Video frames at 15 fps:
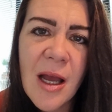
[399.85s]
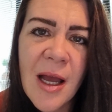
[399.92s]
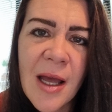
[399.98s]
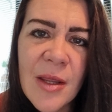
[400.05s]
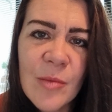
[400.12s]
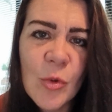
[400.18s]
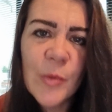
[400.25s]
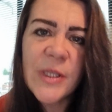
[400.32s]

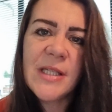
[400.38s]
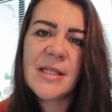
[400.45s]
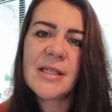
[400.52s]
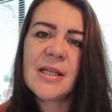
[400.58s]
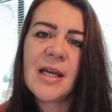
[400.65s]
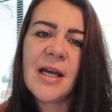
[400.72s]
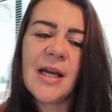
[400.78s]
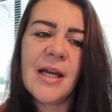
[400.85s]
at the
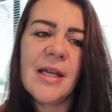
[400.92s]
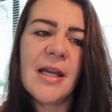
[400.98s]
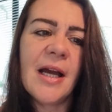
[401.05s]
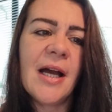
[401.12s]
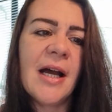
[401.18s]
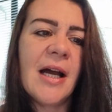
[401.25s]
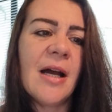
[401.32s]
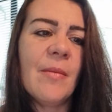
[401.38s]
moment I
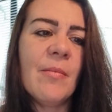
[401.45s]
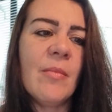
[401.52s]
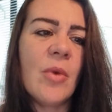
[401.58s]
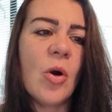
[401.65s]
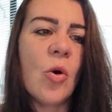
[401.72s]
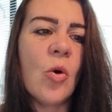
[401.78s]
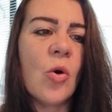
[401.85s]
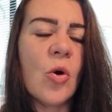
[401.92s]

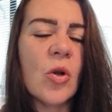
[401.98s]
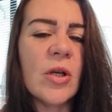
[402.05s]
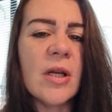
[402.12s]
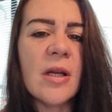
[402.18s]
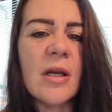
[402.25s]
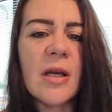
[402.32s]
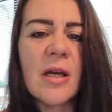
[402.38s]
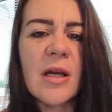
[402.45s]
am
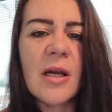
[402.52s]
on